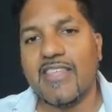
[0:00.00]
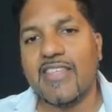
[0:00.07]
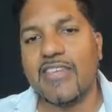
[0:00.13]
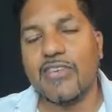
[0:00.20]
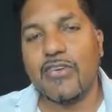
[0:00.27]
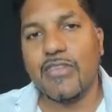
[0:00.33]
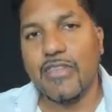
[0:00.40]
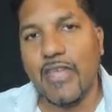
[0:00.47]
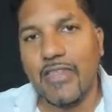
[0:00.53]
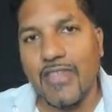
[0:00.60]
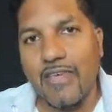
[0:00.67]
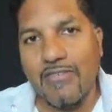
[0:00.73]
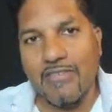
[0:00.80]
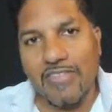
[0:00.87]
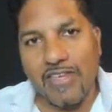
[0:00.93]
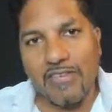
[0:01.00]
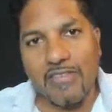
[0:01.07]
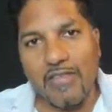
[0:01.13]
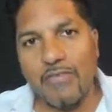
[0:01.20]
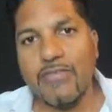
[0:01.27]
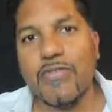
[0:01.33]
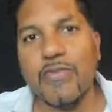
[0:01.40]

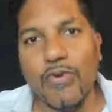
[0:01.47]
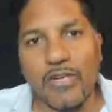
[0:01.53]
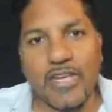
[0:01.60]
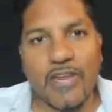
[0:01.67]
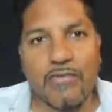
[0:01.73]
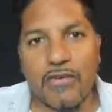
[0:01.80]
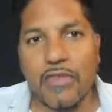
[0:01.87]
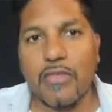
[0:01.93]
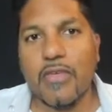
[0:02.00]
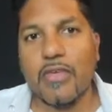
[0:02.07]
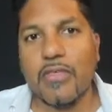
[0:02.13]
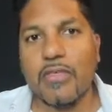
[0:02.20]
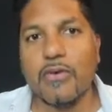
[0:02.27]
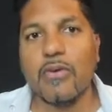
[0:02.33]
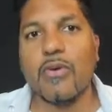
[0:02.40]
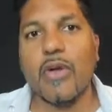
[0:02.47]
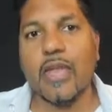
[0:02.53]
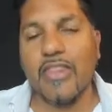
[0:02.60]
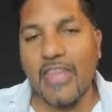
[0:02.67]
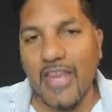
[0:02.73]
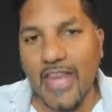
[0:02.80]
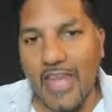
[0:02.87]
They've thought everything through
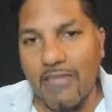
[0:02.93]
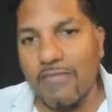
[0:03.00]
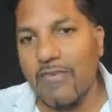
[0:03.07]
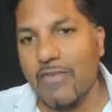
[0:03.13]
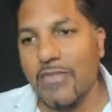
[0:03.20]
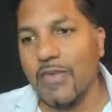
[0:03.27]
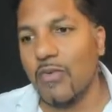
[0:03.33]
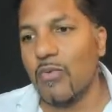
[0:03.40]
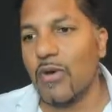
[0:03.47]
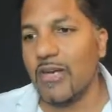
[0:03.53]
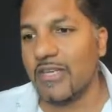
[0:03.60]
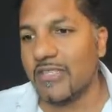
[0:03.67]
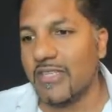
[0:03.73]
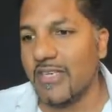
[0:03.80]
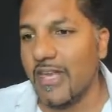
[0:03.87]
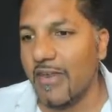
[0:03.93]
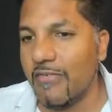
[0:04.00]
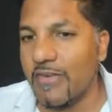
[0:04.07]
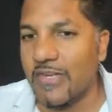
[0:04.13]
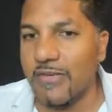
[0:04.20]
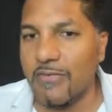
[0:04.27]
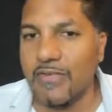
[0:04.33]
and that everything works in
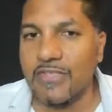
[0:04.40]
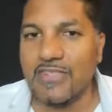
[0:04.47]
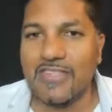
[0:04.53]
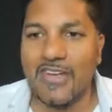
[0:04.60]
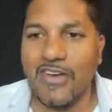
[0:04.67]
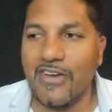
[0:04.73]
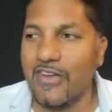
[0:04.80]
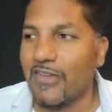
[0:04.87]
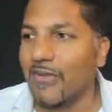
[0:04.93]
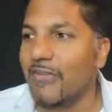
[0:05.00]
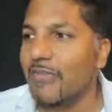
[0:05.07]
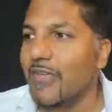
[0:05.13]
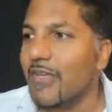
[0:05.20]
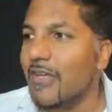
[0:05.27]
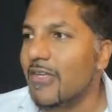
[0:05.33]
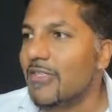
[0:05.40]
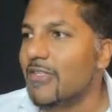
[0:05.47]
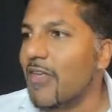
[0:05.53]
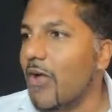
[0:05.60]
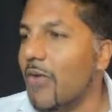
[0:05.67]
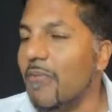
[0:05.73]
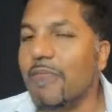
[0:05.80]
every different scenario.
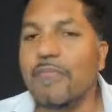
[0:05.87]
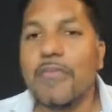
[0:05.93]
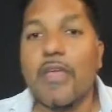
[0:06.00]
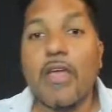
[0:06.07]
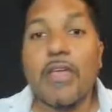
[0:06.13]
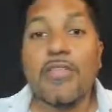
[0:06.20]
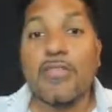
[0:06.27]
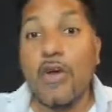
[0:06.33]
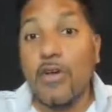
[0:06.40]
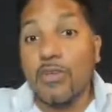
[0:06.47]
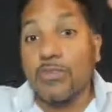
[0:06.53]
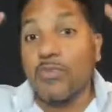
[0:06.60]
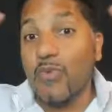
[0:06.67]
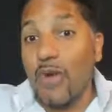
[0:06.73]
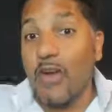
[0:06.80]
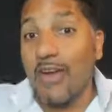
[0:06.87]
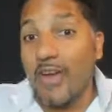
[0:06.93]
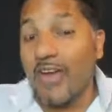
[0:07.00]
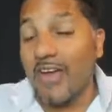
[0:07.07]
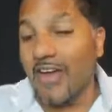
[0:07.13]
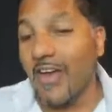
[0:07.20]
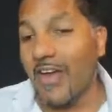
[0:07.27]
So those
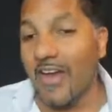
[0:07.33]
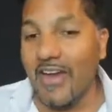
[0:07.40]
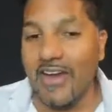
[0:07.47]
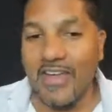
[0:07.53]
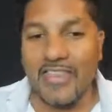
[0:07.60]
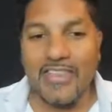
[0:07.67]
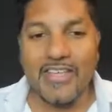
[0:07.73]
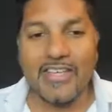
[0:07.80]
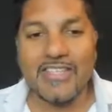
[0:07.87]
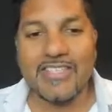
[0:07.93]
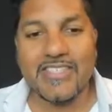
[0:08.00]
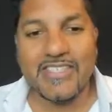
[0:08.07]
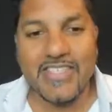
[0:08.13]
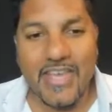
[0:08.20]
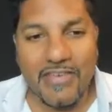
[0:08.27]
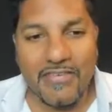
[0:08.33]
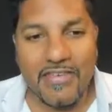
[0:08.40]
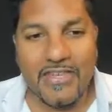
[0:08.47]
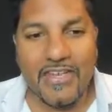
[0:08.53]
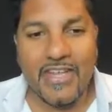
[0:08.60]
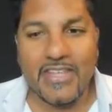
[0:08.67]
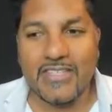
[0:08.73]
are the
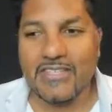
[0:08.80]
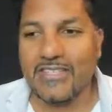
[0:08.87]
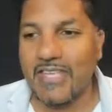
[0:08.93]
7